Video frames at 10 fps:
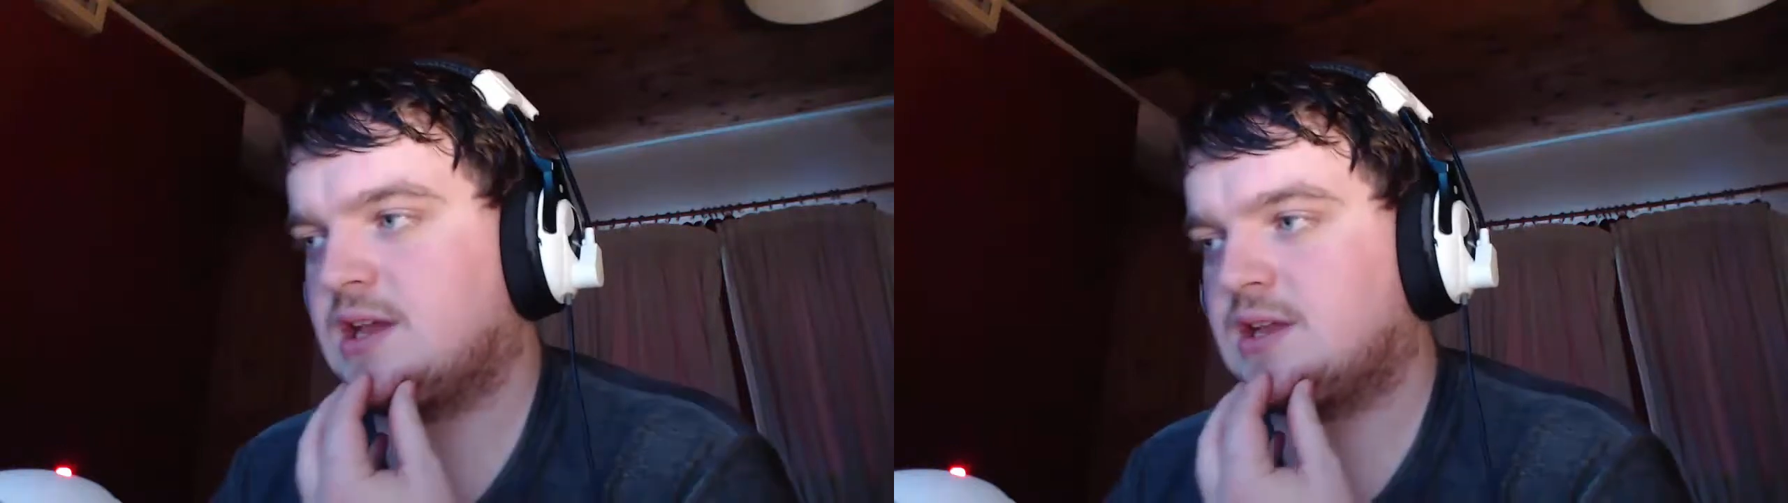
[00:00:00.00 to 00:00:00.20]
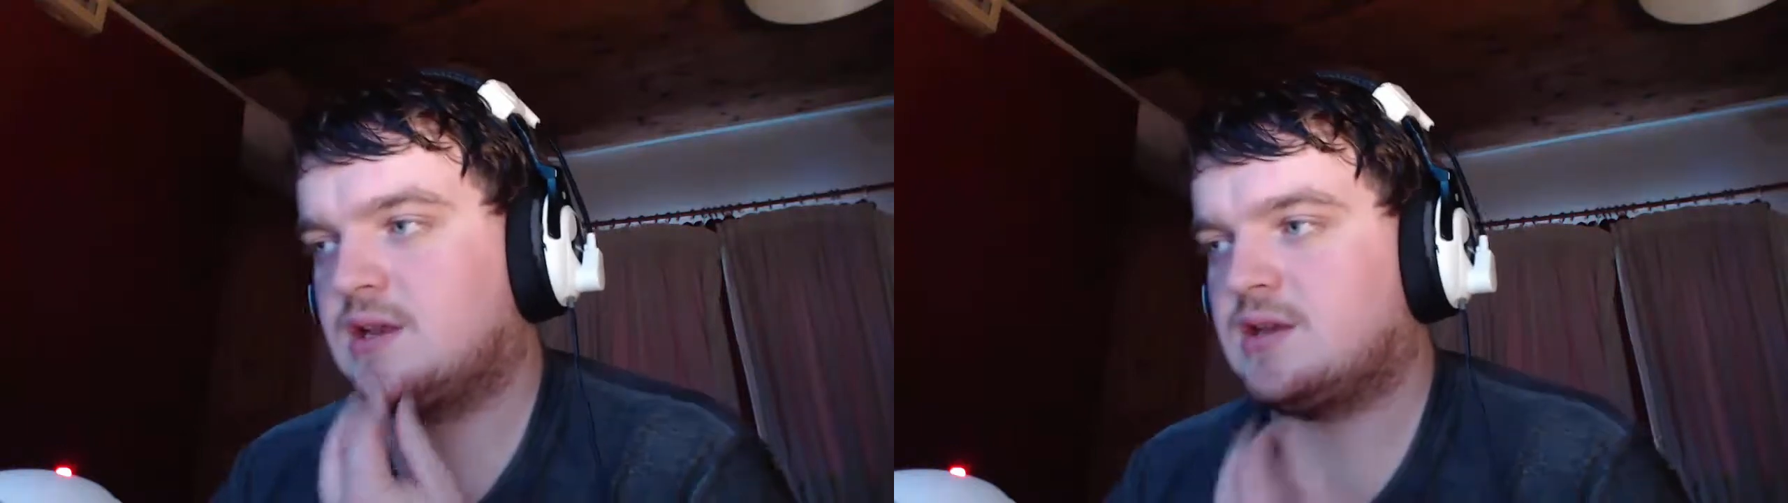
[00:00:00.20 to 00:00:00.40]

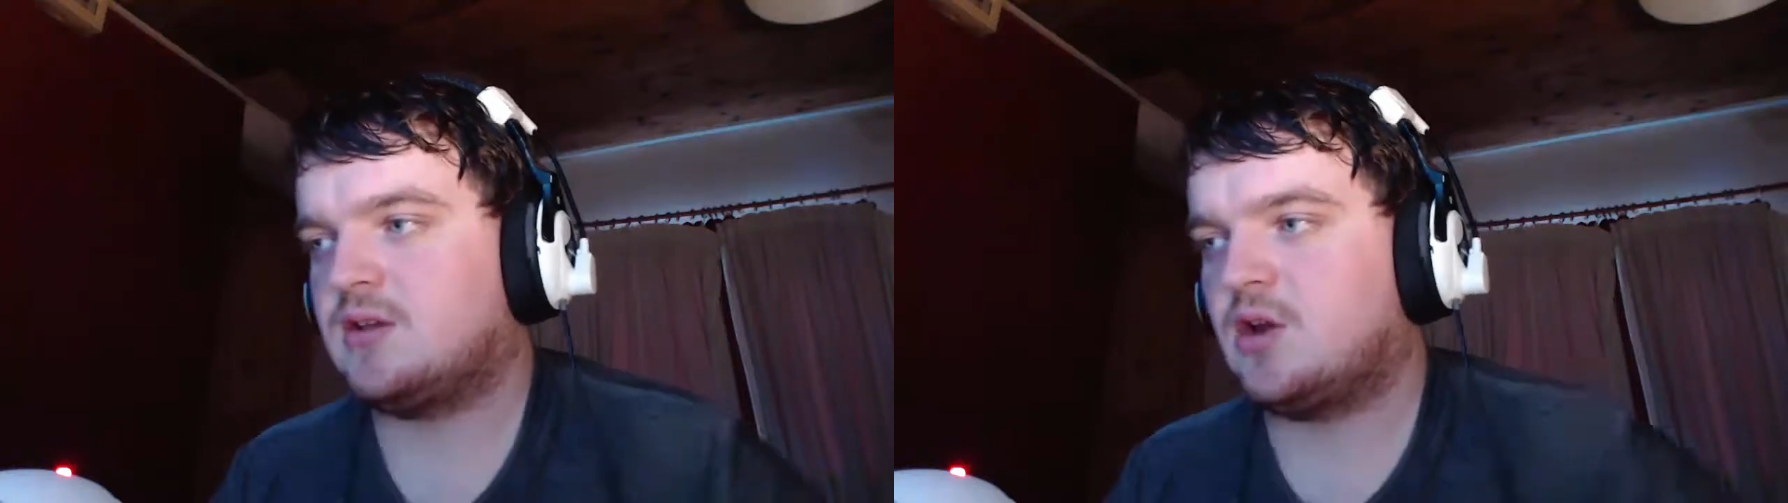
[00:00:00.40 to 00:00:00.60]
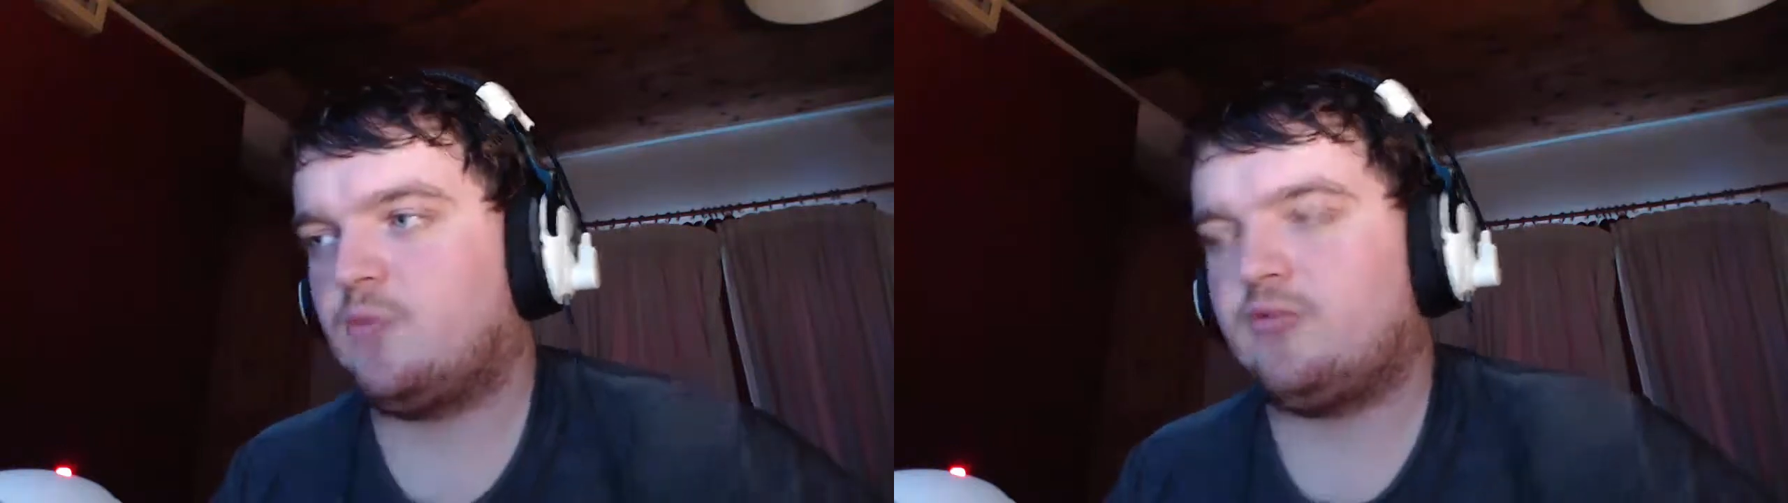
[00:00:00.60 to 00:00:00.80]
and
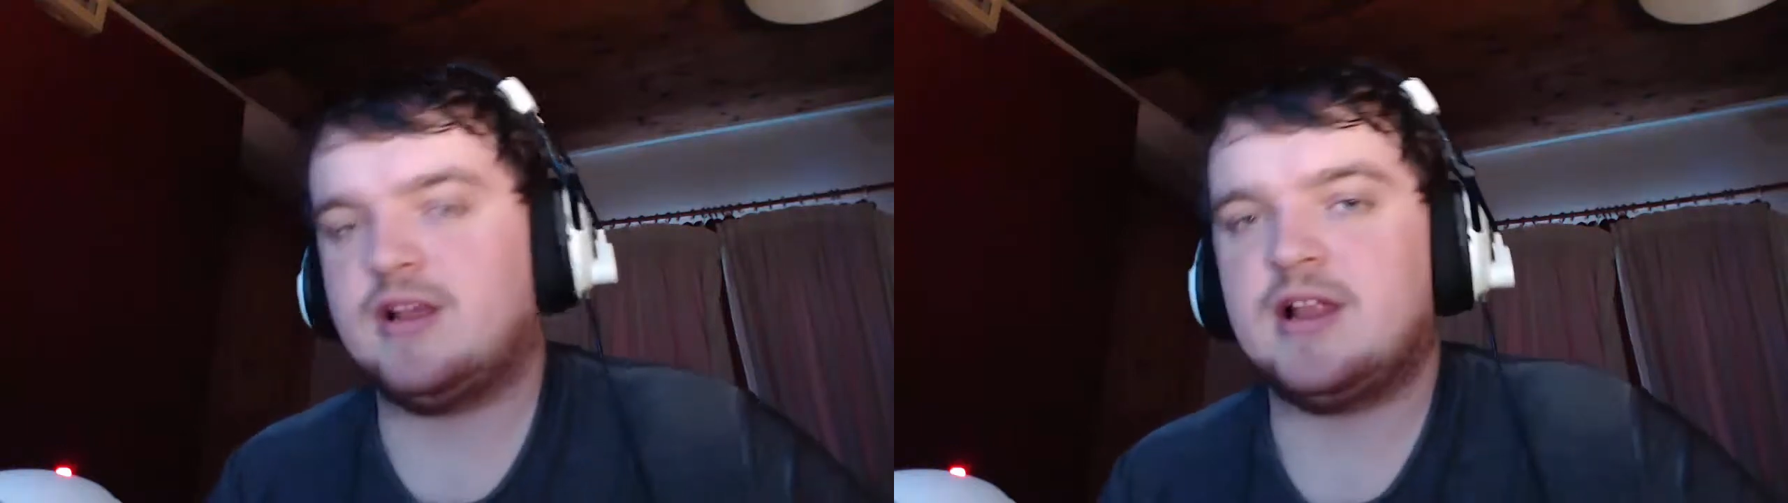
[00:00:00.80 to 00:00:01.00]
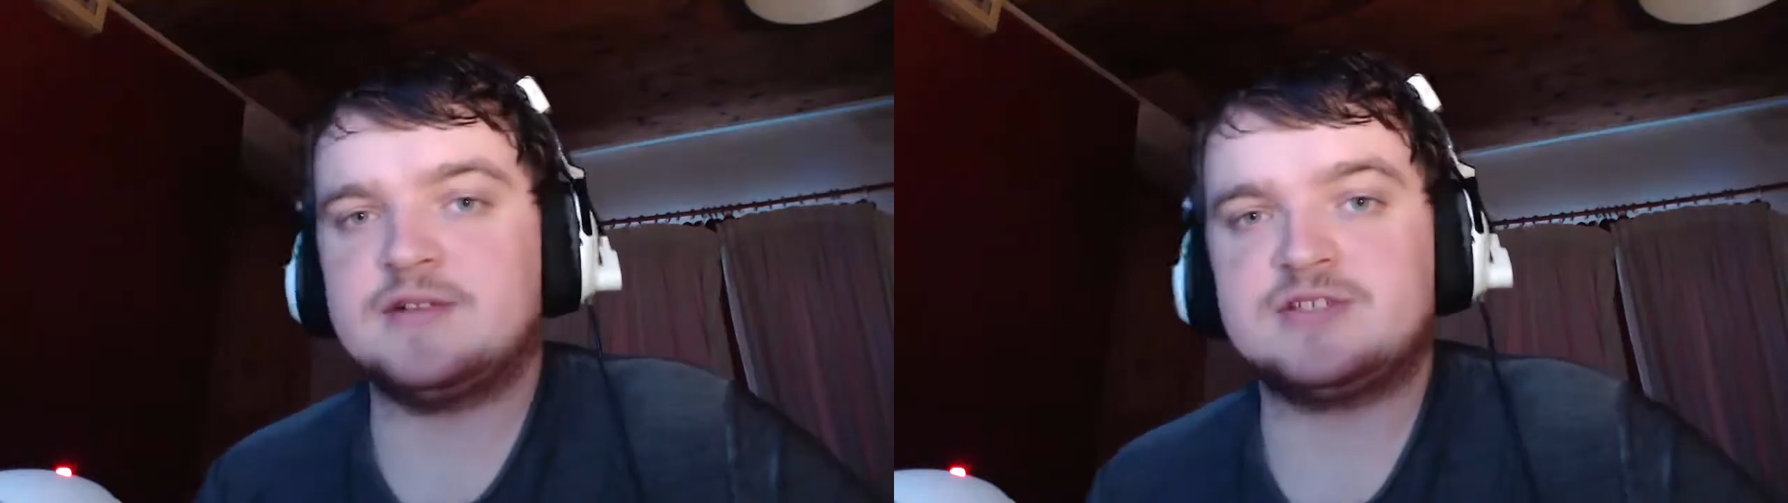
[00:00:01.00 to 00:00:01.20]
hopefully
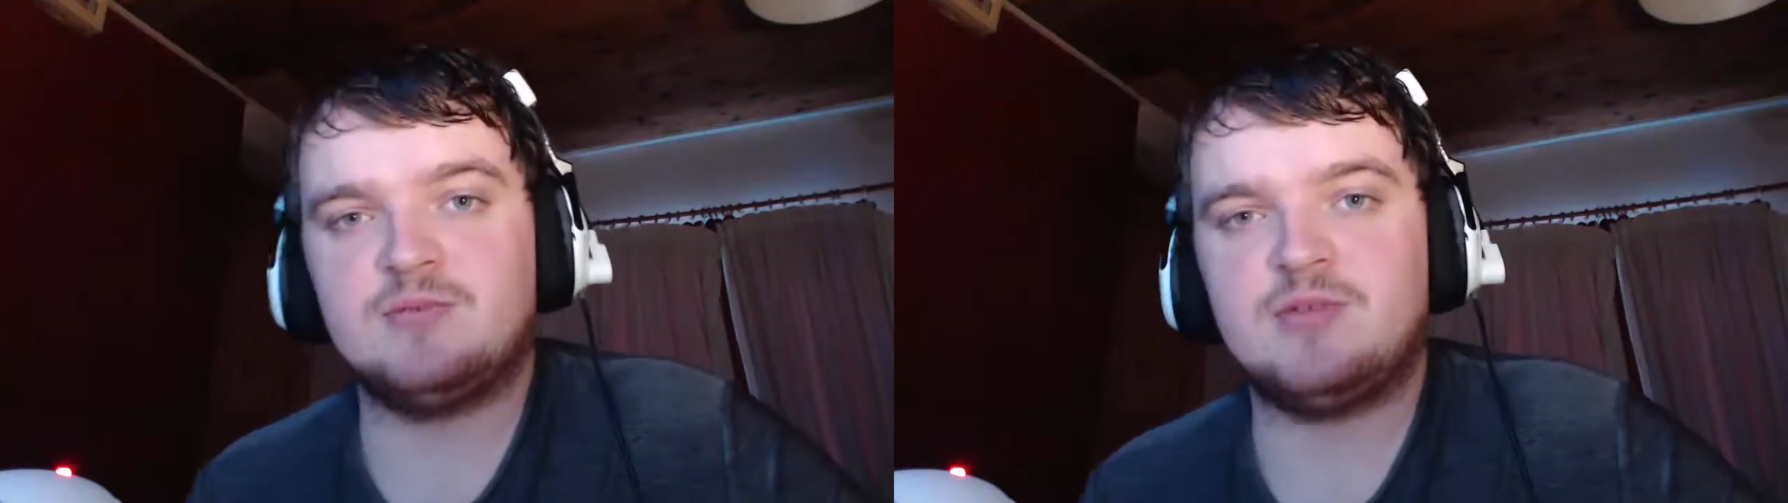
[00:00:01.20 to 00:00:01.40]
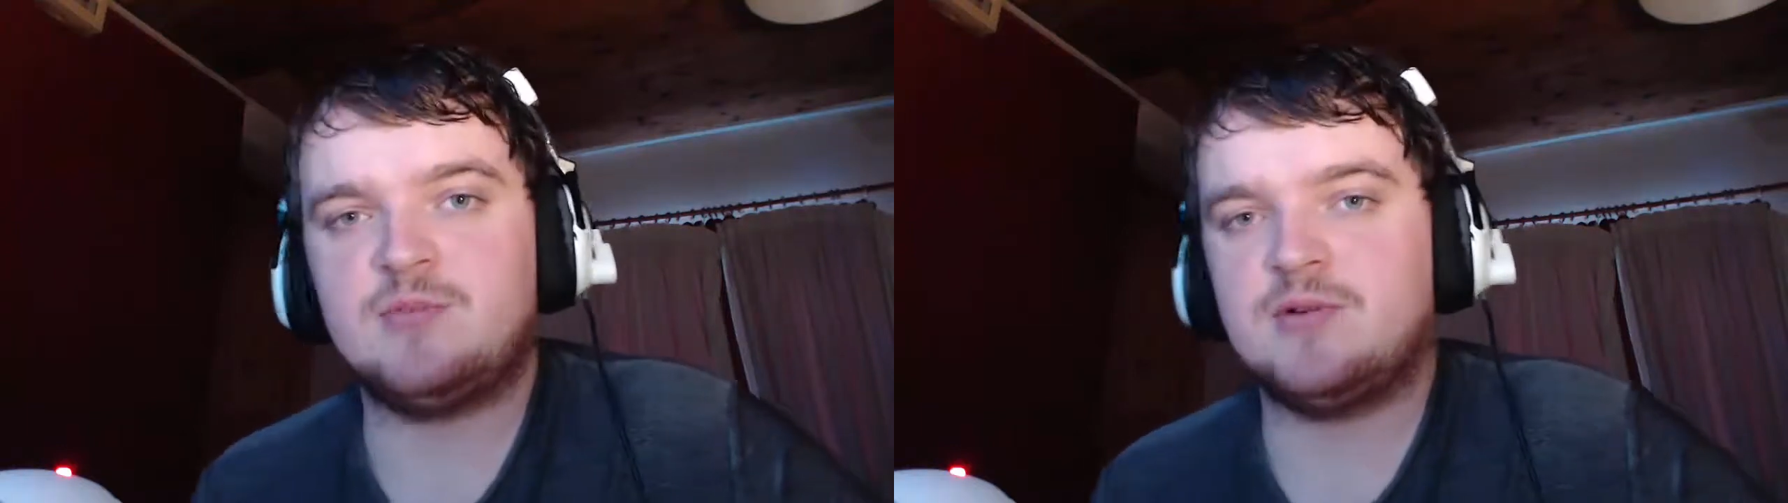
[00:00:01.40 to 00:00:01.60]
it helps
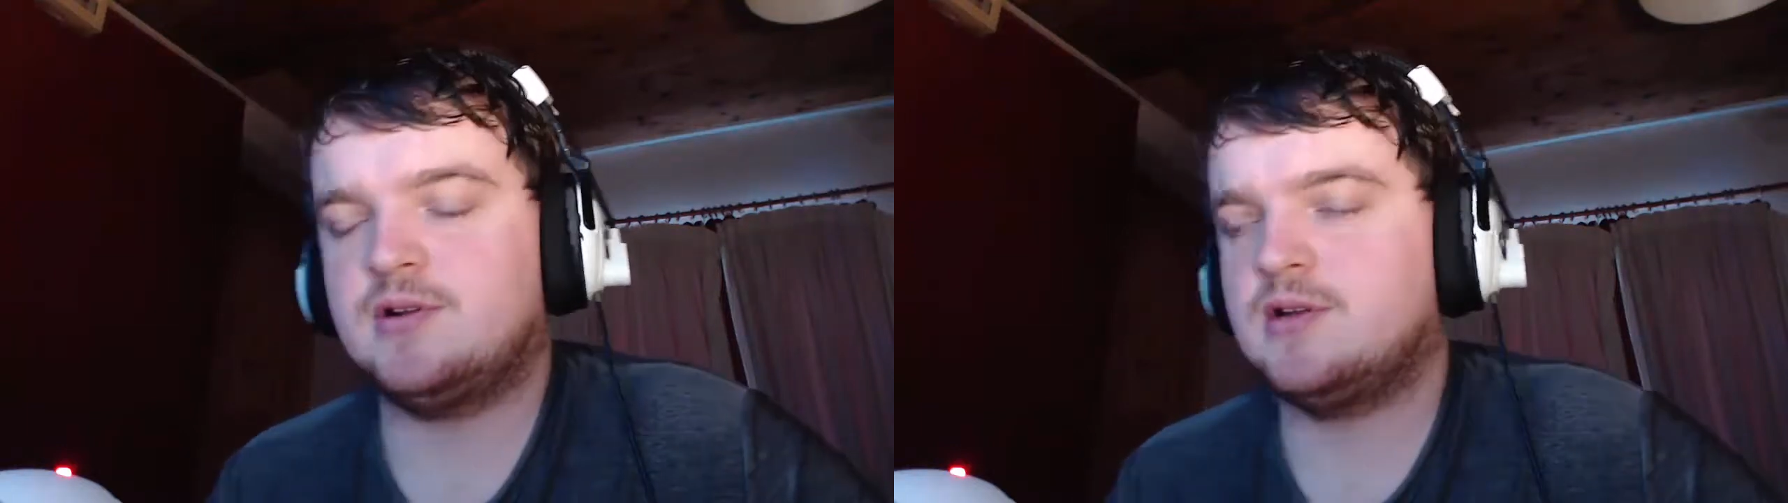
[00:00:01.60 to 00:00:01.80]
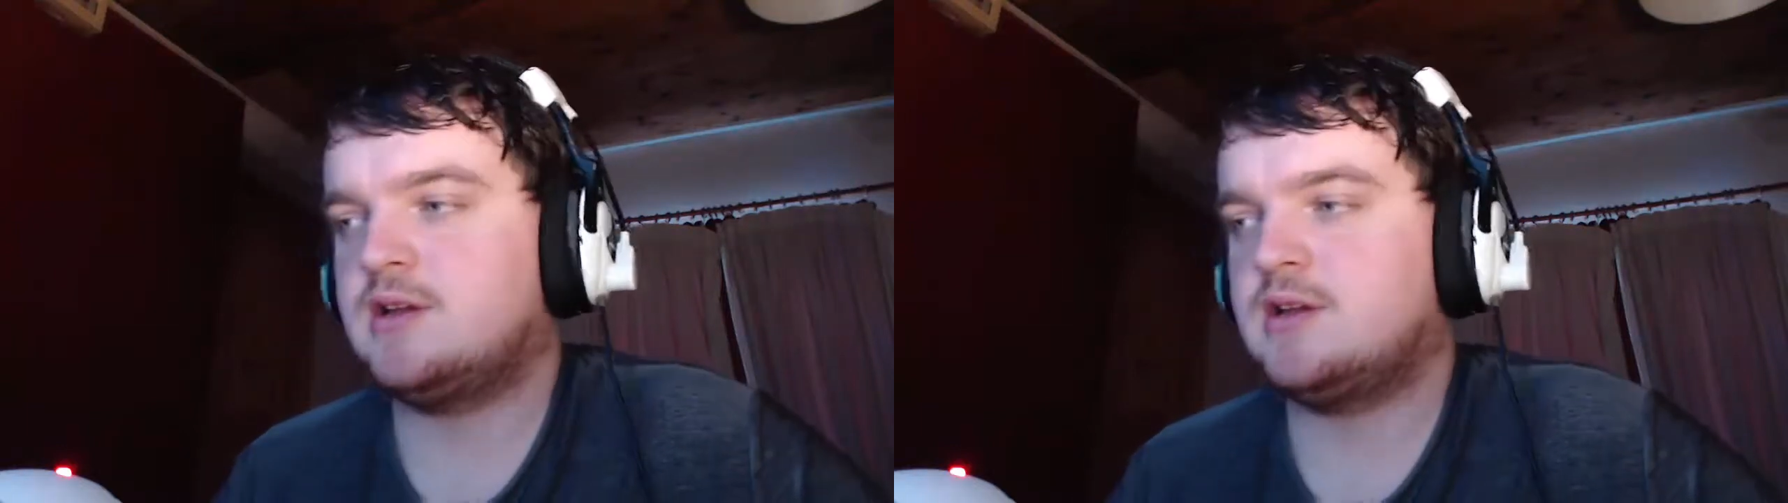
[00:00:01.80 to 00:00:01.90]
some people